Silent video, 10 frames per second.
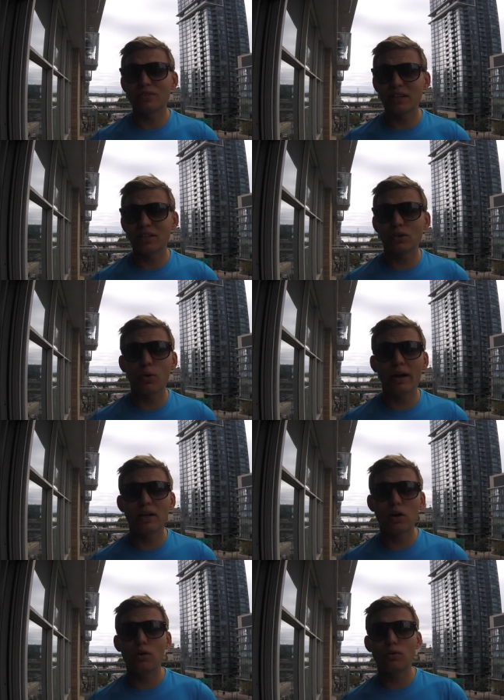didn't quite
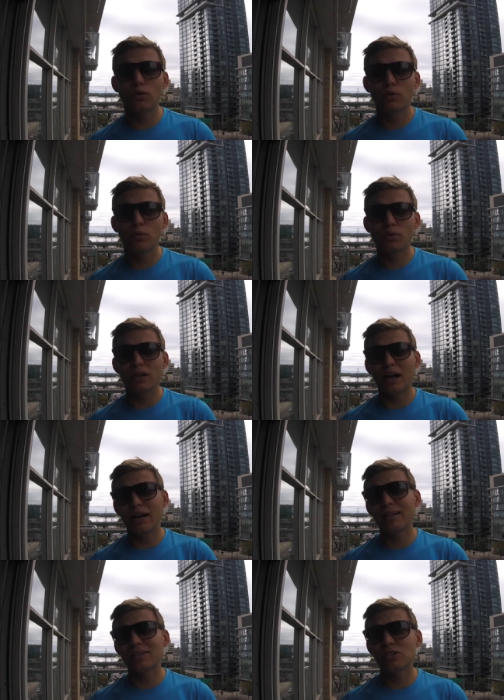go
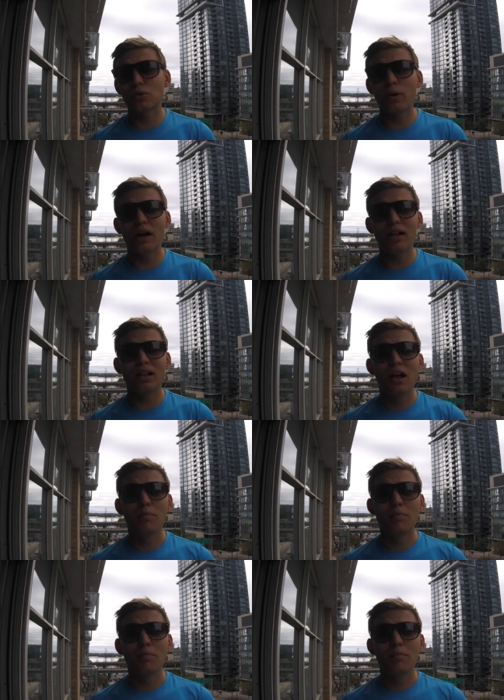so well,